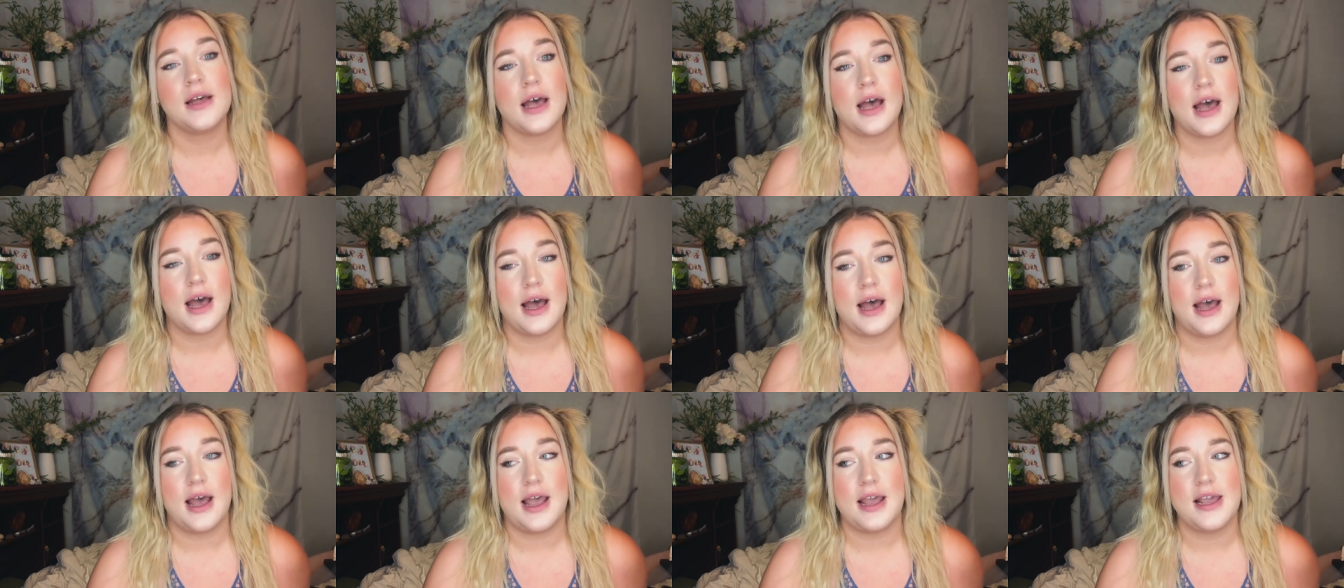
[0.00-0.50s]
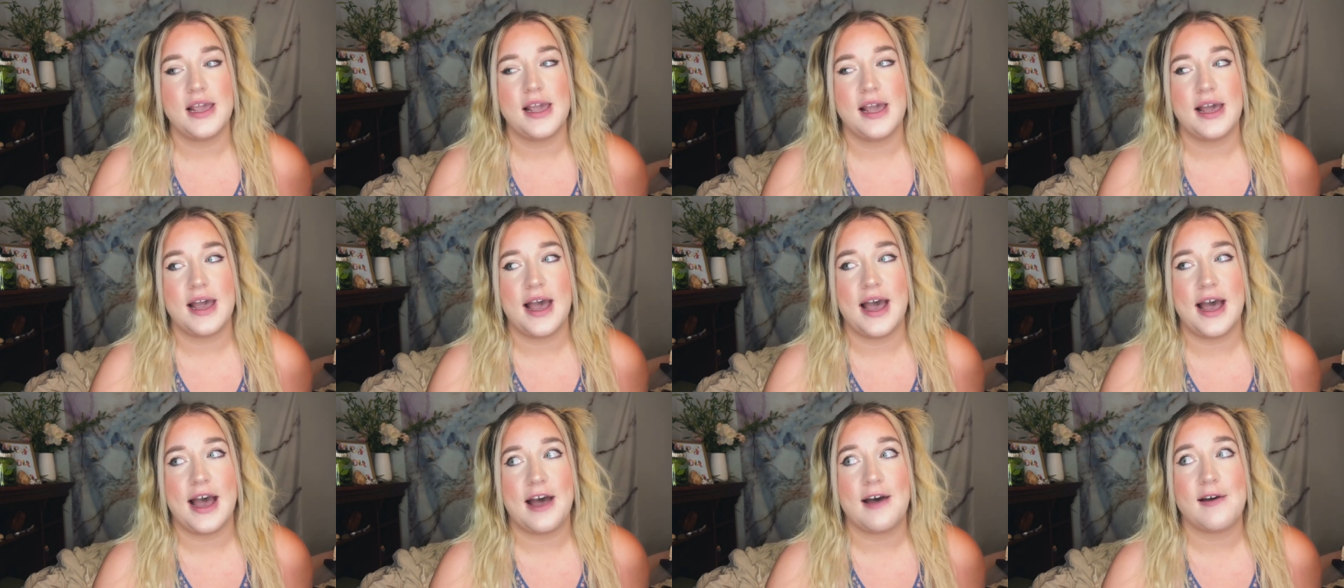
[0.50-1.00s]
I
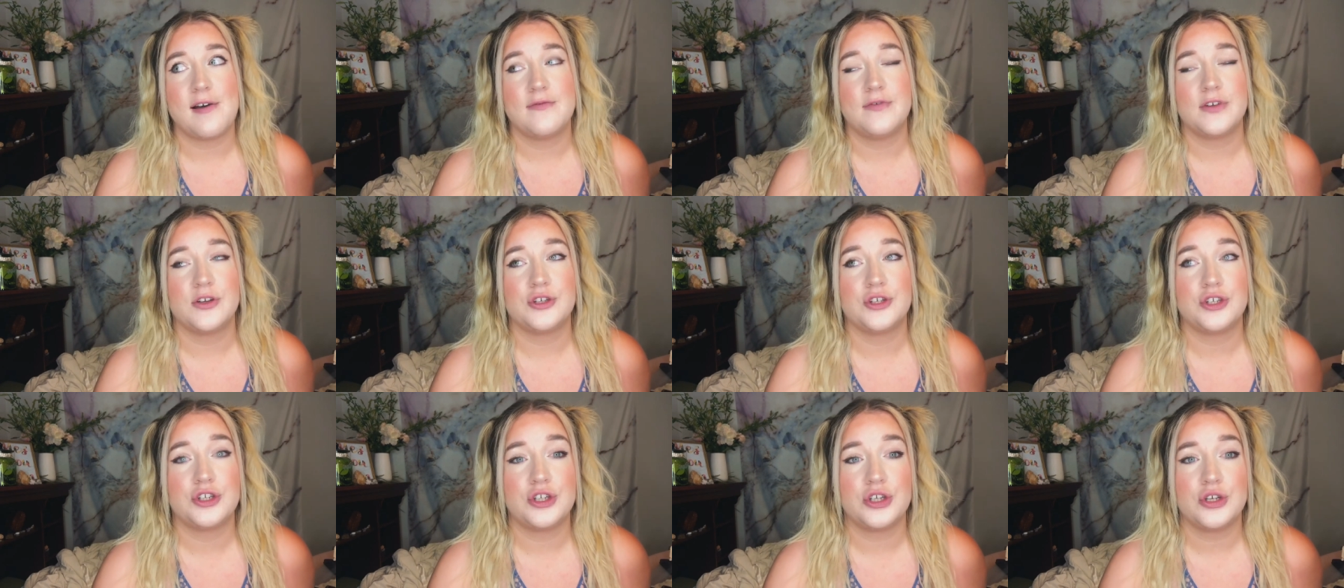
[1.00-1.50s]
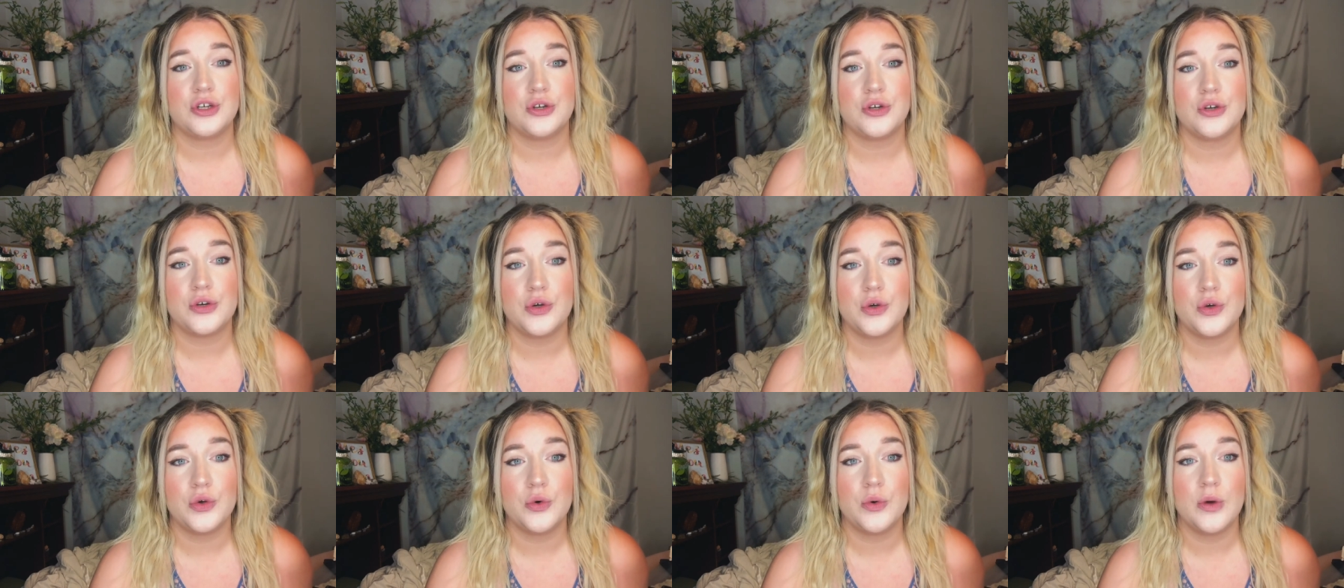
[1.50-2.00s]
have
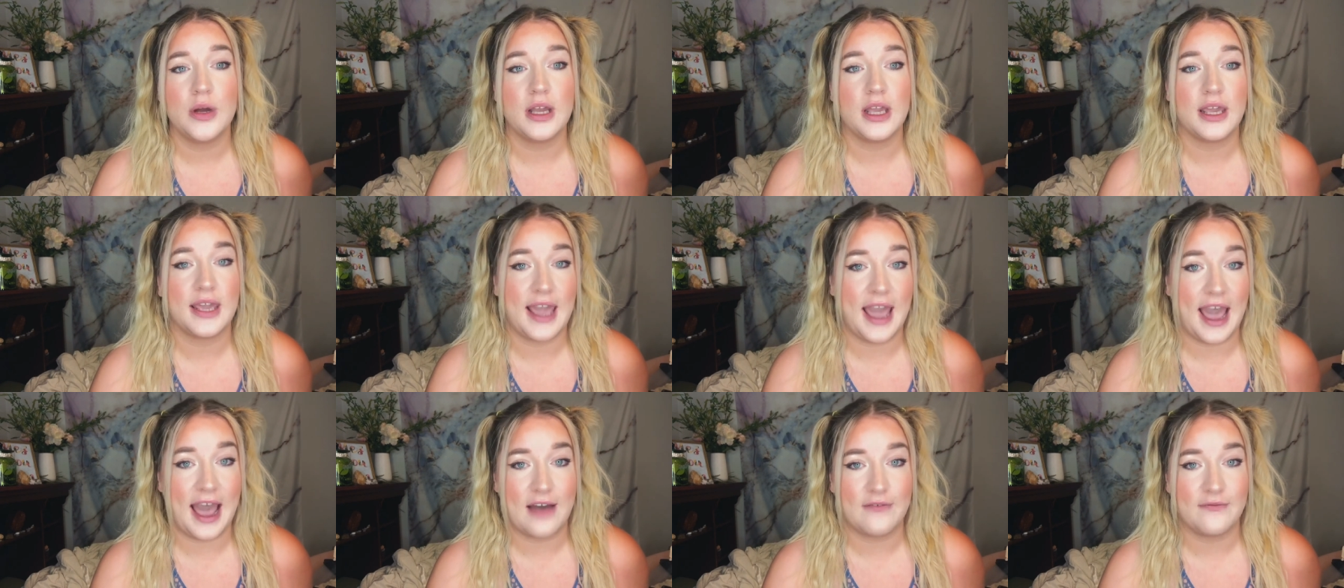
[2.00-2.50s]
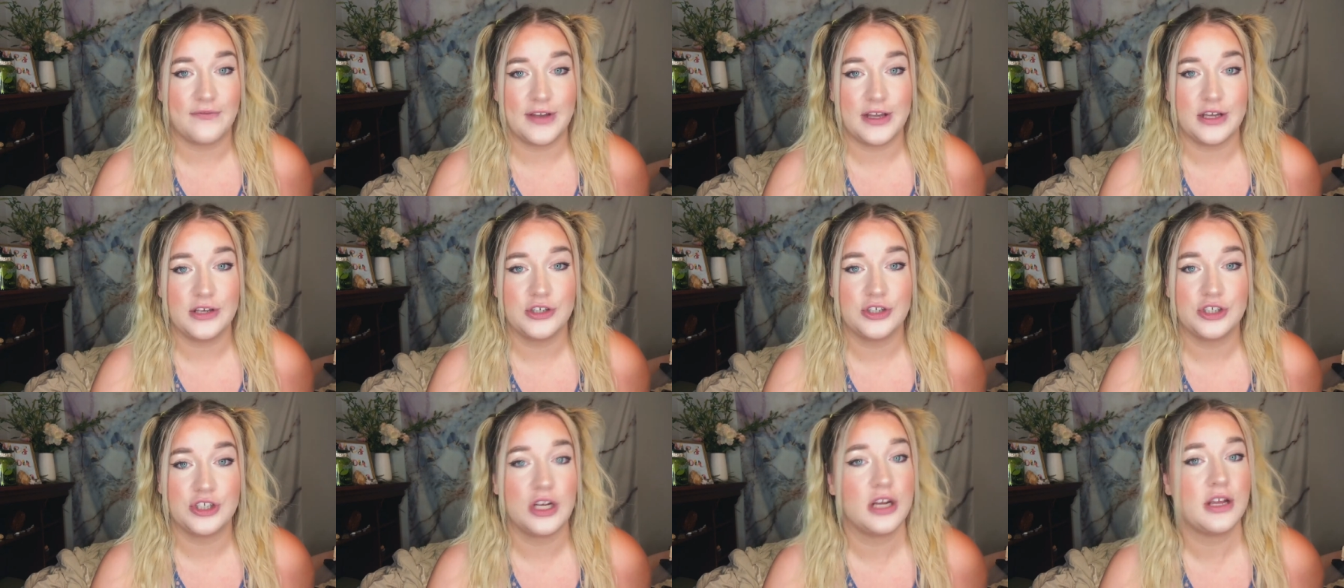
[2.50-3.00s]
two
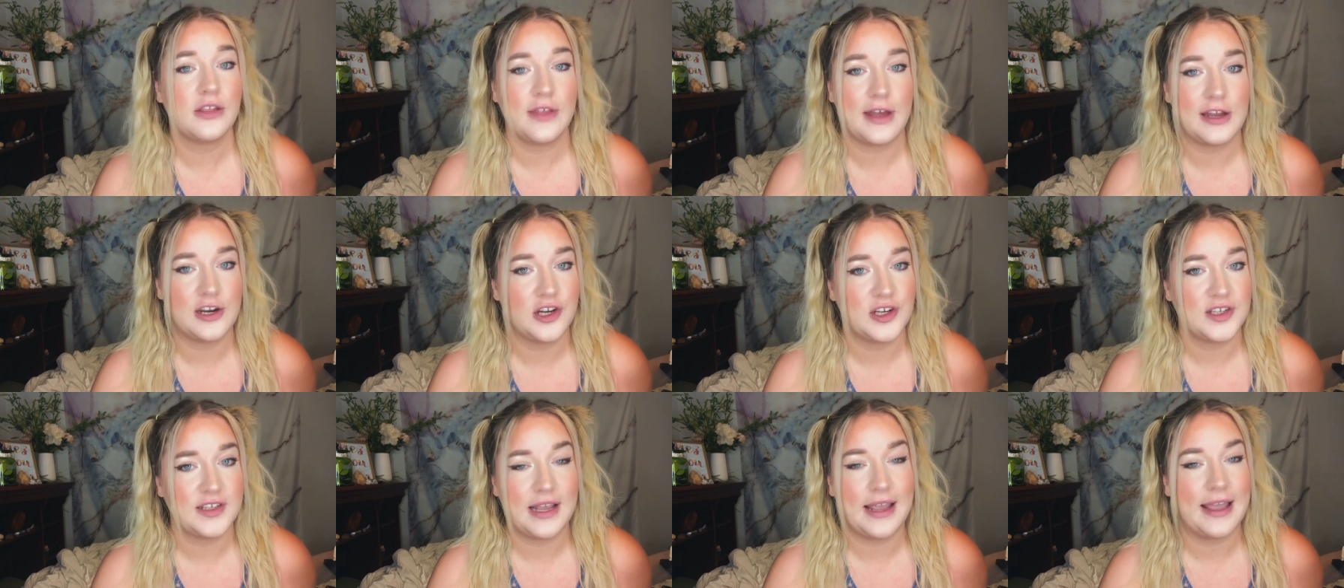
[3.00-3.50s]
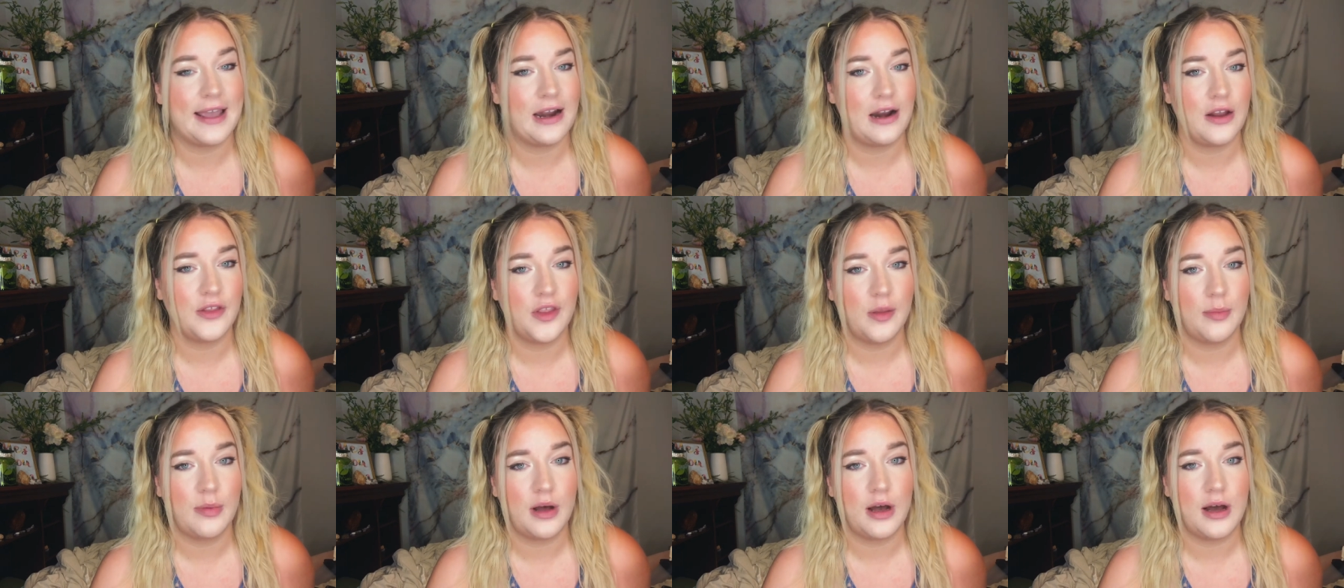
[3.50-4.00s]
catfish that just hang out
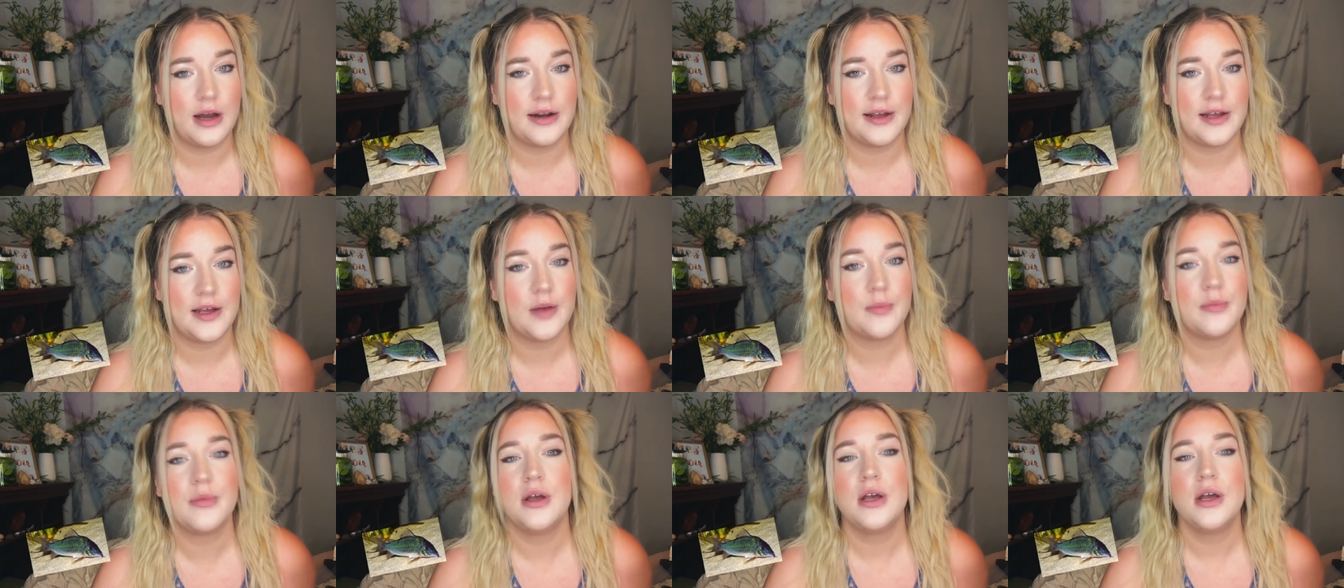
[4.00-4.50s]
at the bottom.